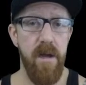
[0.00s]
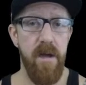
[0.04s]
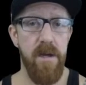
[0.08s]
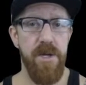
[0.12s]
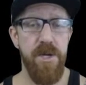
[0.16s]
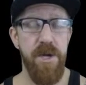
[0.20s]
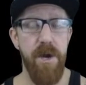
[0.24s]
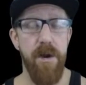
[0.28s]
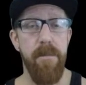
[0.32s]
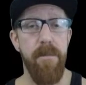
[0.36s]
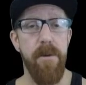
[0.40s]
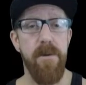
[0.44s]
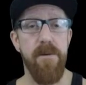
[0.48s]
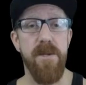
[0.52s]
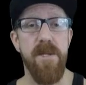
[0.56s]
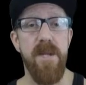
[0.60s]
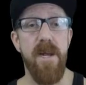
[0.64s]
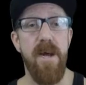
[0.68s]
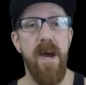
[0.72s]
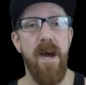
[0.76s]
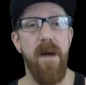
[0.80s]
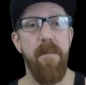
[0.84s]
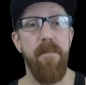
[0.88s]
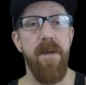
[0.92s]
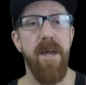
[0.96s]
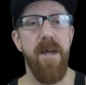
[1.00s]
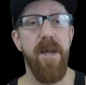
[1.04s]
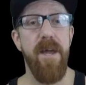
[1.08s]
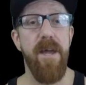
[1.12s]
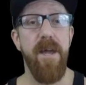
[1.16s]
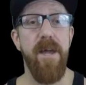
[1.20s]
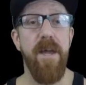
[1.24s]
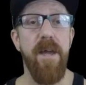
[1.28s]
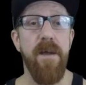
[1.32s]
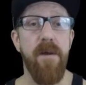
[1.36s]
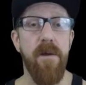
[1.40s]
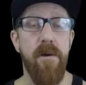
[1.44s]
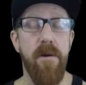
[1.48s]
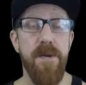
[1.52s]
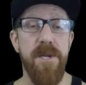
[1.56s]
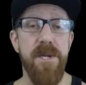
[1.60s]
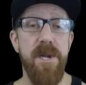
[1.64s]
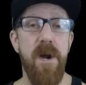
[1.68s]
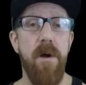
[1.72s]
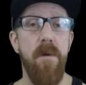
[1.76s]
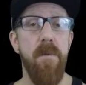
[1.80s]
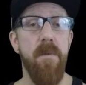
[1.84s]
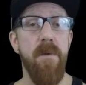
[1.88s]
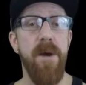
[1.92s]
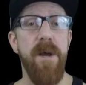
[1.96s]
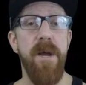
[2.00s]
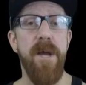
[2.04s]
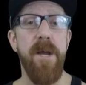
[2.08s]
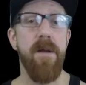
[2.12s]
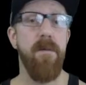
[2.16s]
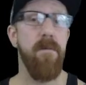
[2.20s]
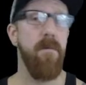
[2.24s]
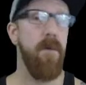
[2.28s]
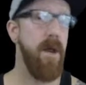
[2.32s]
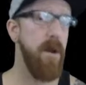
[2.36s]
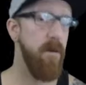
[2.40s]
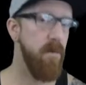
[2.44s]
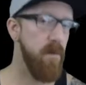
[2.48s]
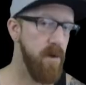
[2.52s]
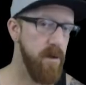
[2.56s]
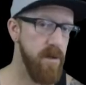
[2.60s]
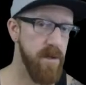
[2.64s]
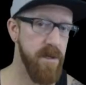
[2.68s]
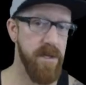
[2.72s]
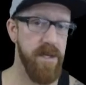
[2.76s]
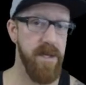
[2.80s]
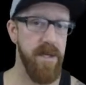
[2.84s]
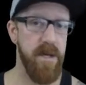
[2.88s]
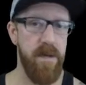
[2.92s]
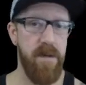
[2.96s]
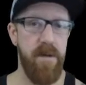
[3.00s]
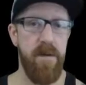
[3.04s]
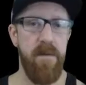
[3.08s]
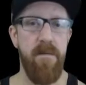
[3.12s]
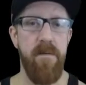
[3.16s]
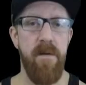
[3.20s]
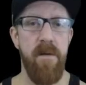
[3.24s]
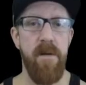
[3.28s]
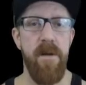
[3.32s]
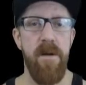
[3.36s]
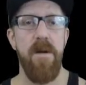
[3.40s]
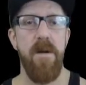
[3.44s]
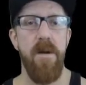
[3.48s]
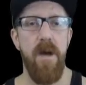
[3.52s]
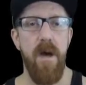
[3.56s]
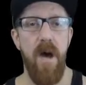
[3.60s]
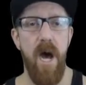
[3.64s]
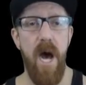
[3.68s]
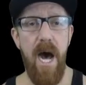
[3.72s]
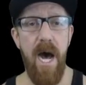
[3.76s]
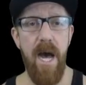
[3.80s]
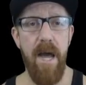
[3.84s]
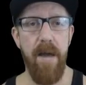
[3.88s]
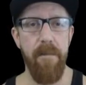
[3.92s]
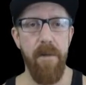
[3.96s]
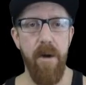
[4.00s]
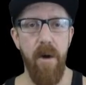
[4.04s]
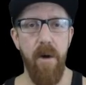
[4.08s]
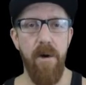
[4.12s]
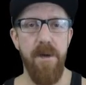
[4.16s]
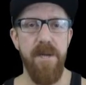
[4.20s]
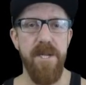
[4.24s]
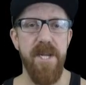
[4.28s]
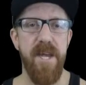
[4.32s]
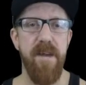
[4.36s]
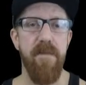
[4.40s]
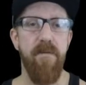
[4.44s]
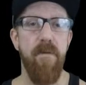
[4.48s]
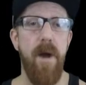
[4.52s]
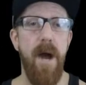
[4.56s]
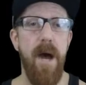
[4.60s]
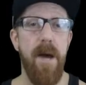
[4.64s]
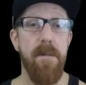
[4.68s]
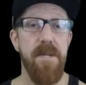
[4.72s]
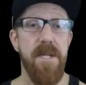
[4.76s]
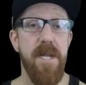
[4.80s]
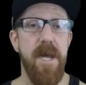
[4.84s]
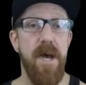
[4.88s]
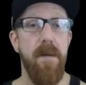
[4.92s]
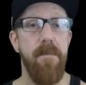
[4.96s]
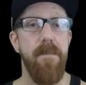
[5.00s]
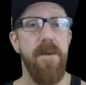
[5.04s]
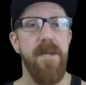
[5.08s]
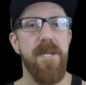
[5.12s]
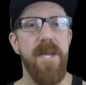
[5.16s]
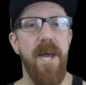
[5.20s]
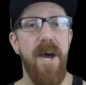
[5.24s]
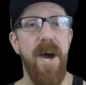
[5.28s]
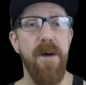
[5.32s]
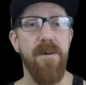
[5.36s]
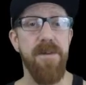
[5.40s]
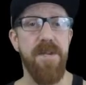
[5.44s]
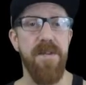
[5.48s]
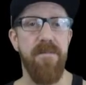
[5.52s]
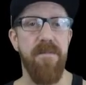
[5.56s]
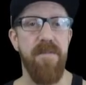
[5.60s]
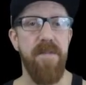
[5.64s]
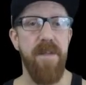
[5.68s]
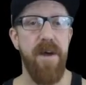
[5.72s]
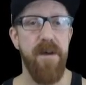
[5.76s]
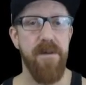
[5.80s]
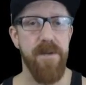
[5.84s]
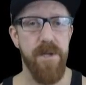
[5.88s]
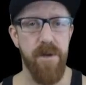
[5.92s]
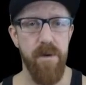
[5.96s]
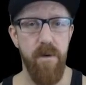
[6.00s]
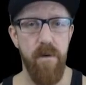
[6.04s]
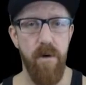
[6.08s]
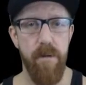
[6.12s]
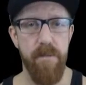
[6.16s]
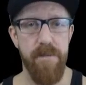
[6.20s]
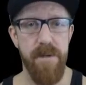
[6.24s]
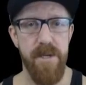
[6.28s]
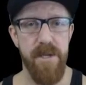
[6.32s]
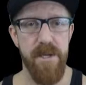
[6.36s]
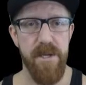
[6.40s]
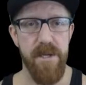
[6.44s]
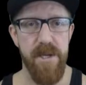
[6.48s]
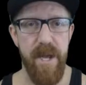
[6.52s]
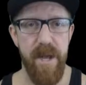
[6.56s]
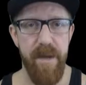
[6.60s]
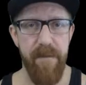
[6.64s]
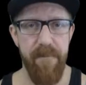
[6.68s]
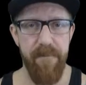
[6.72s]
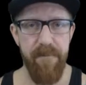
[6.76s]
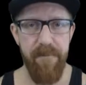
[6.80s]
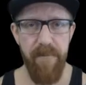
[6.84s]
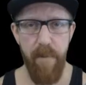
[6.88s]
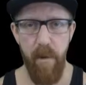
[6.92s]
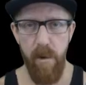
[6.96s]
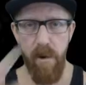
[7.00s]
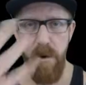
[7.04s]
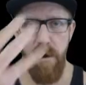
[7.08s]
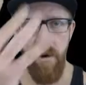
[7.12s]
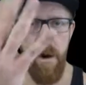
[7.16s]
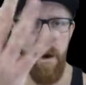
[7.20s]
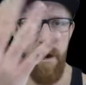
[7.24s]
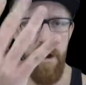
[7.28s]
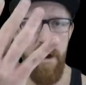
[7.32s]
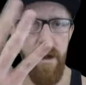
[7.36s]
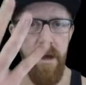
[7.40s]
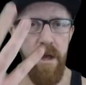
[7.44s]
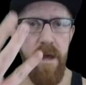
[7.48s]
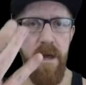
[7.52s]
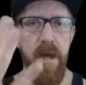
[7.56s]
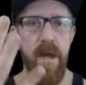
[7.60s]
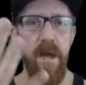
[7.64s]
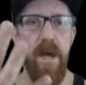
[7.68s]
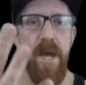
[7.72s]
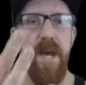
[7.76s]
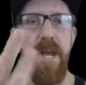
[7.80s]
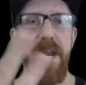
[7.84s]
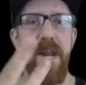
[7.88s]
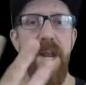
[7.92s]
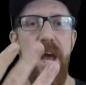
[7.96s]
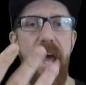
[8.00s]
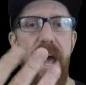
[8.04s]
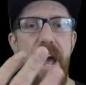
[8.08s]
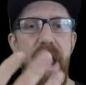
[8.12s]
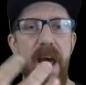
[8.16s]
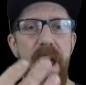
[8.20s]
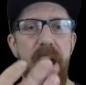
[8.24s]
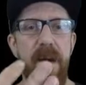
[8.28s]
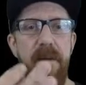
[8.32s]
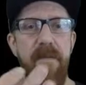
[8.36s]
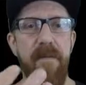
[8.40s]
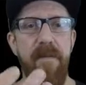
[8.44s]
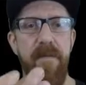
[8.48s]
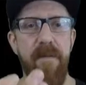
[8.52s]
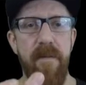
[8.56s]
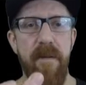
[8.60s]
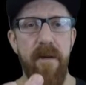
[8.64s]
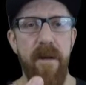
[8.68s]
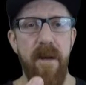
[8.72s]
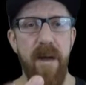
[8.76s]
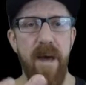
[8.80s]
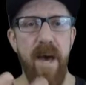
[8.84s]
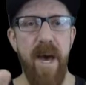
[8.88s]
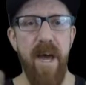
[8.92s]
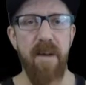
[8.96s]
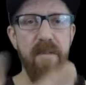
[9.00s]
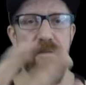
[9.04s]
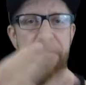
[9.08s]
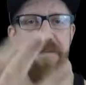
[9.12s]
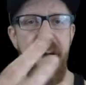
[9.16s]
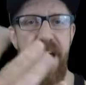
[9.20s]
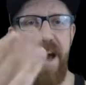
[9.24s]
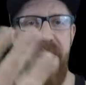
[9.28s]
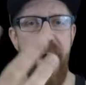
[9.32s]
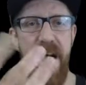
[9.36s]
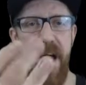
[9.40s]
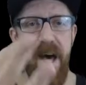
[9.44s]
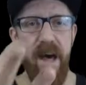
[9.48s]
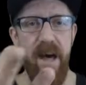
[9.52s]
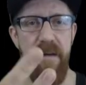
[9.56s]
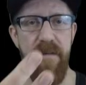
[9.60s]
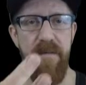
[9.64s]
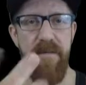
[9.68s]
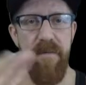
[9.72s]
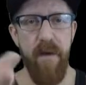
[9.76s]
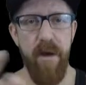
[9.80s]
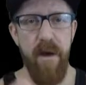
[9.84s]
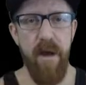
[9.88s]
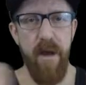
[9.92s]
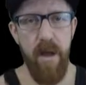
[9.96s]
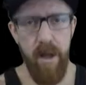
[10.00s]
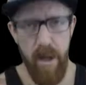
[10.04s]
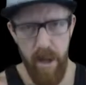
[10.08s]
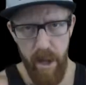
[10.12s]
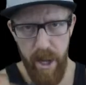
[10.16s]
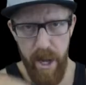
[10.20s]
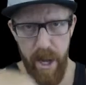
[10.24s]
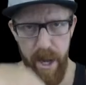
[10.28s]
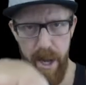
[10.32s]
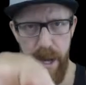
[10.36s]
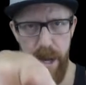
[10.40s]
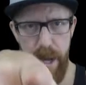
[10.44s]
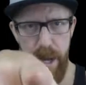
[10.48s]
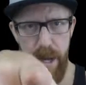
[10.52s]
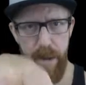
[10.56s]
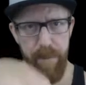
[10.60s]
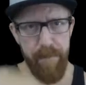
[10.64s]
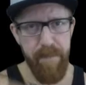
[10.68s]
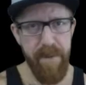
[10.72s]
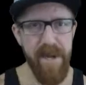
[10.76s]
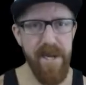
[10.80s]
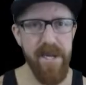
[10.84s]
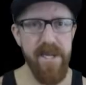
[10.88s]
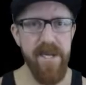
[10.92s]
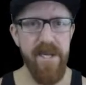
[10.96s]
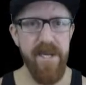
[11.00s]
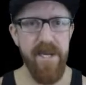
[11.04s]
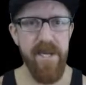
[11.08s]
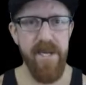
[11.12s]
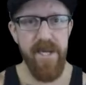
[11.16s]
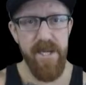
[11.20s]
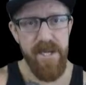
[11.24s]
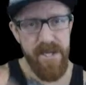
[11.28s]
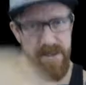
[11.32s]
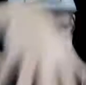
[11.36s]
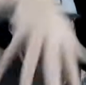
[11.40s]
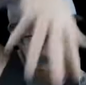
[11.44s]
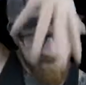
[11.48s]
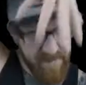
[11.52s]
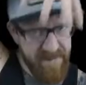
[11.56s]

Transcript: Sherry Moon Zombie, Chris Hardwick, Rainn Wilson. I'm going to give Rob Zombie's House of a Thousand Corpses a four and a half out of five hair pieces.